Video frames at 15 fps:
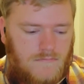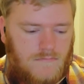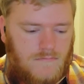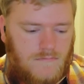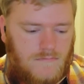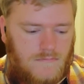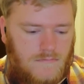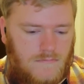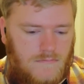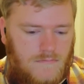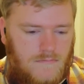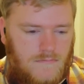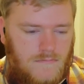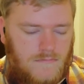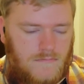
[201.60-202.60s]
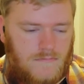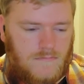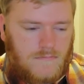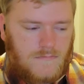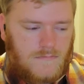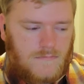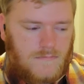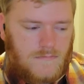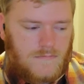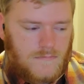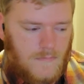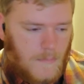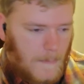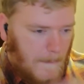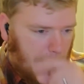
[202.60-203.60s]

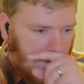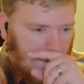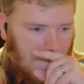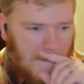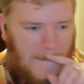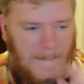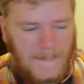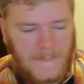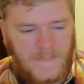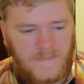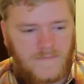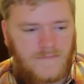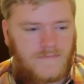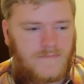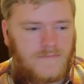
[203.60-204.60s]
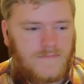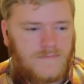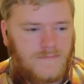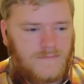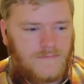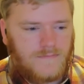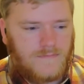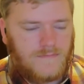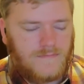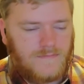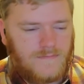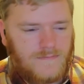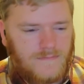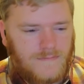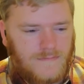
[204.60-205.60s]

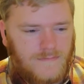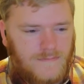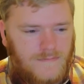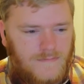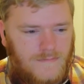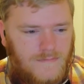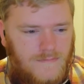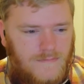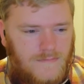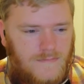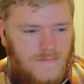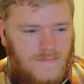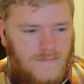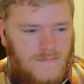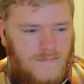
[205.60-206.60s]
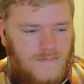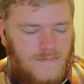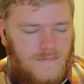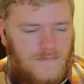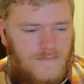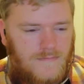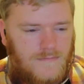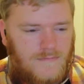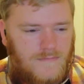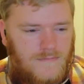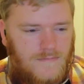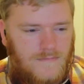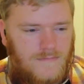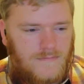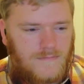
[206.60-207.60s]

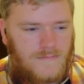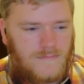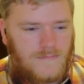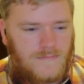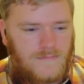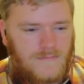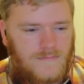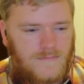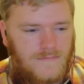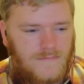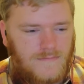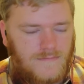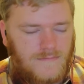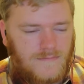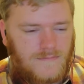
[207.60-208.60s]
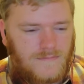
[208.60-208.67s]
Nothing is said.